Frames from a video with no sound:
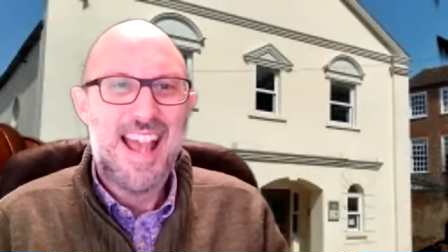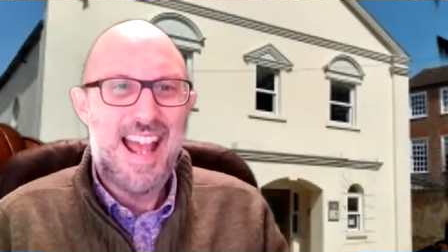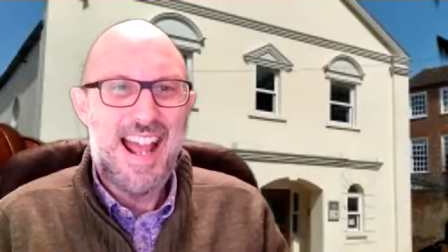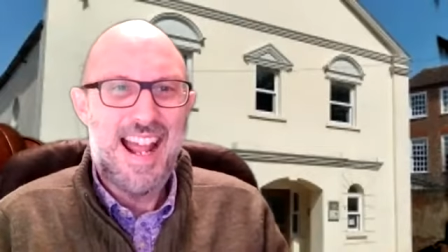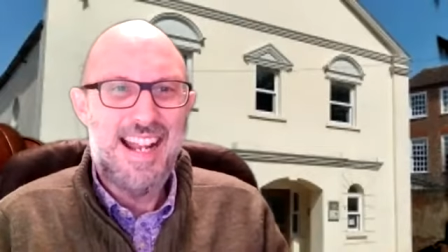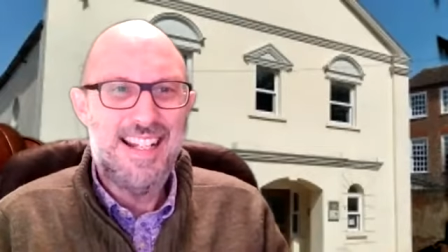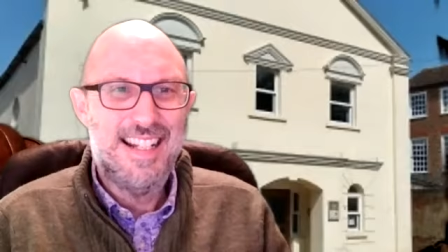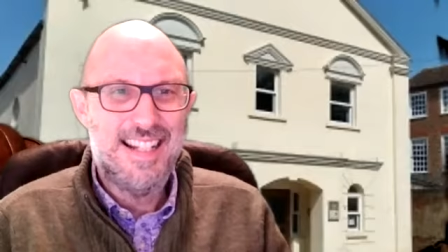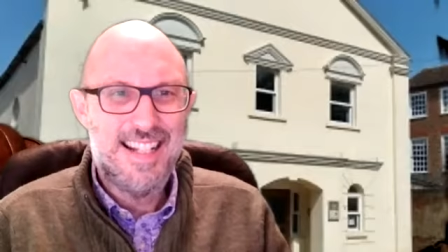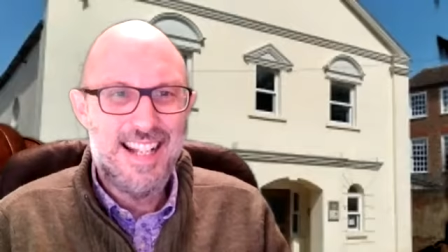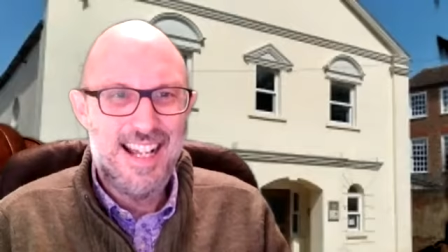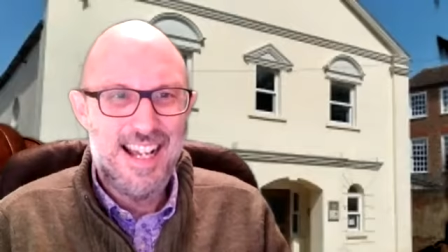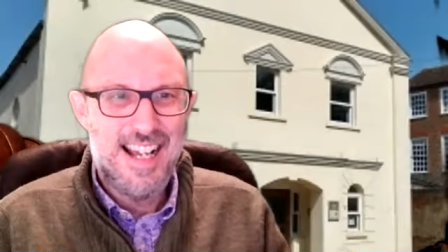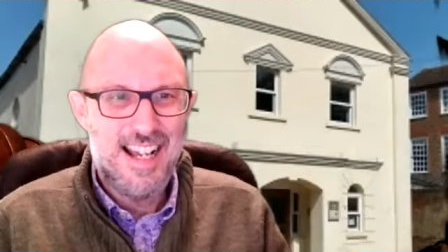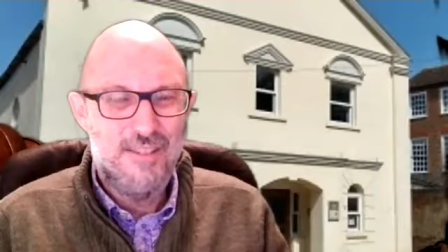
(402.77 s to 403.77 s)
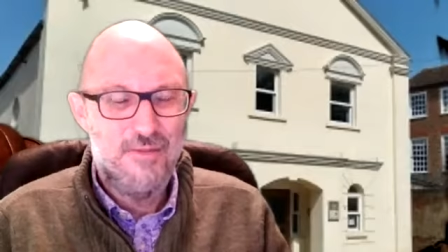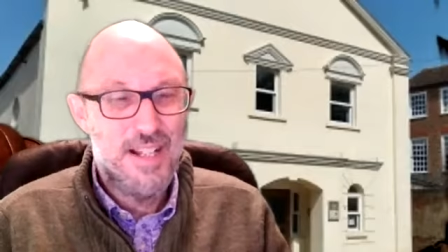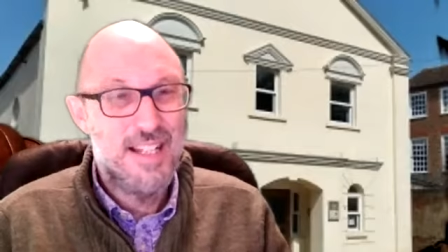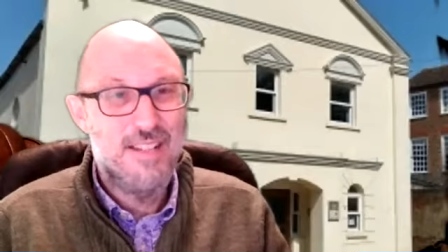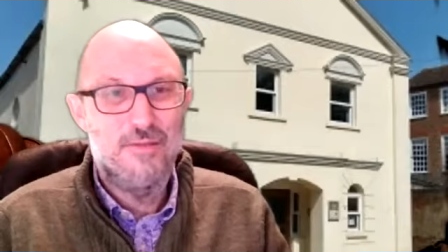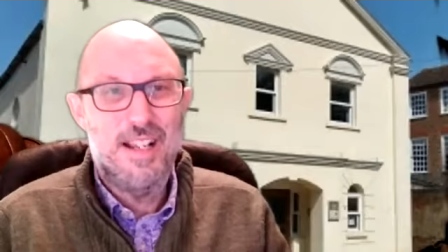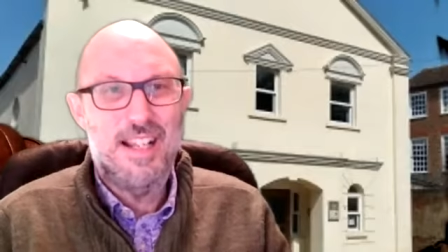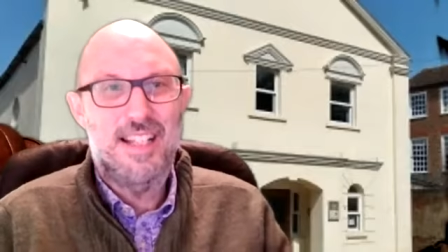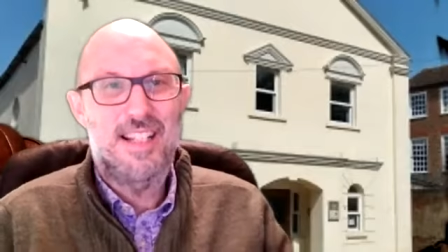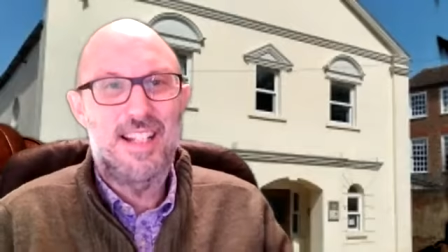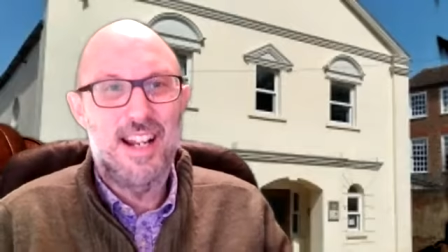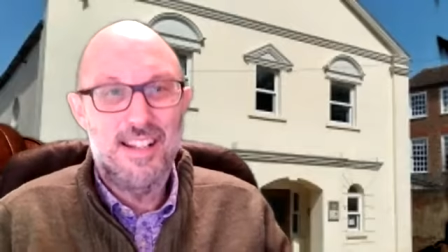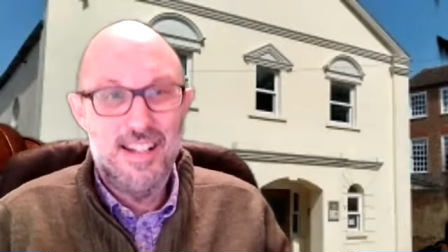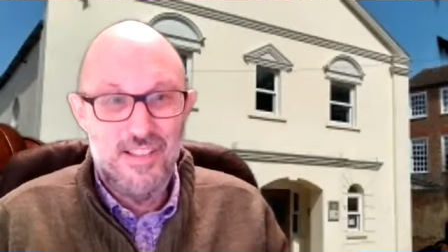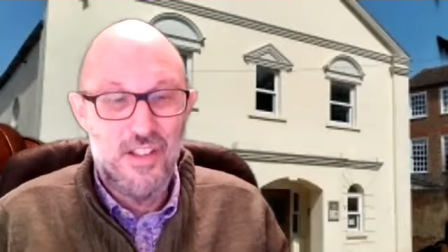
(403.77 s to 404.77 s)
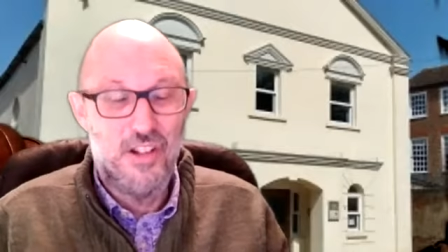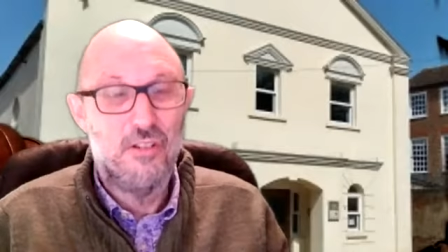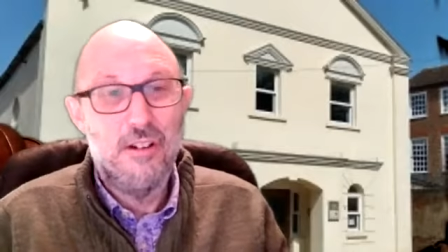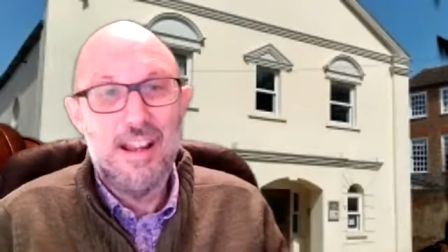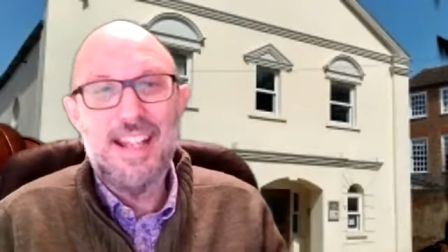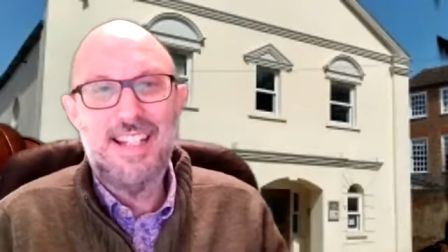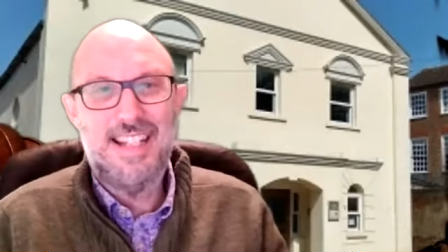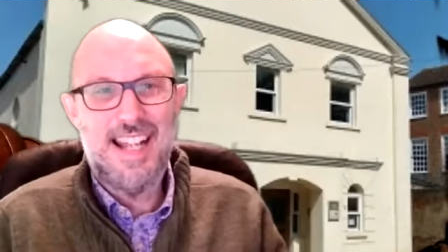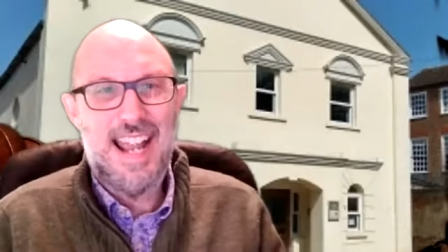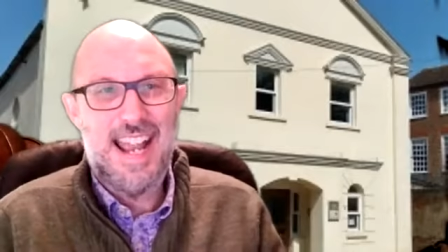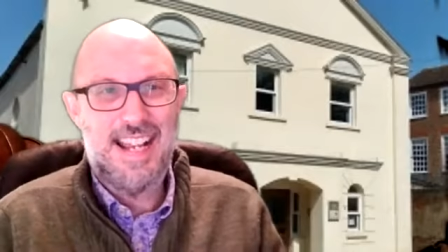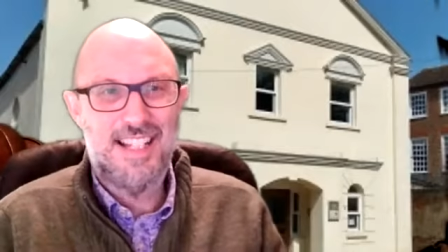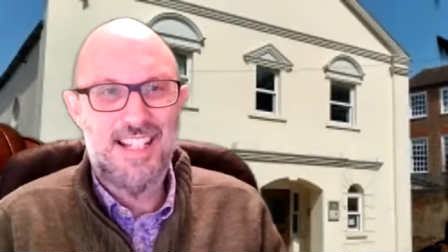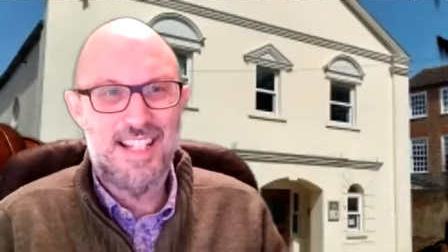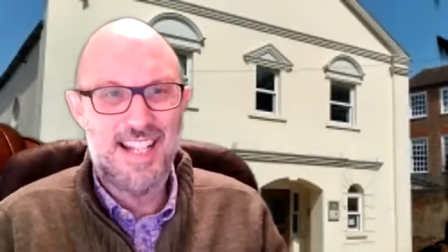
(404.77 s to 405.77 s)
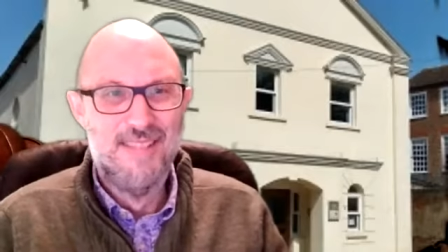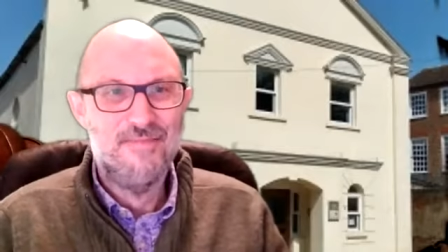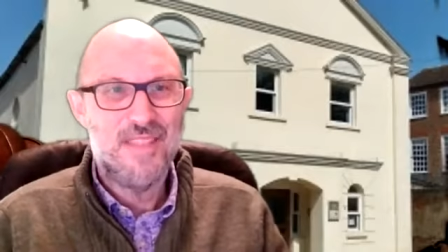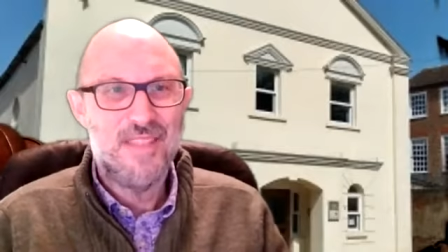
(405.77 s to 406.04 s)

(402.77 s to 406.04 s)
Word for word: and uh, we, we studied the Greek text.